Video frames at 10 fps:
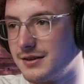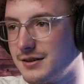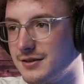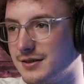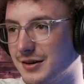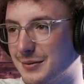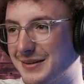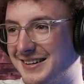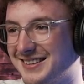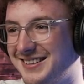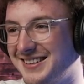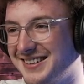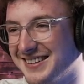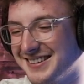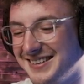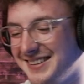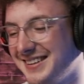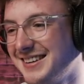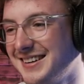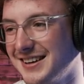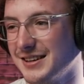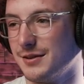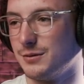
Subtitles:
You see what I mean? I love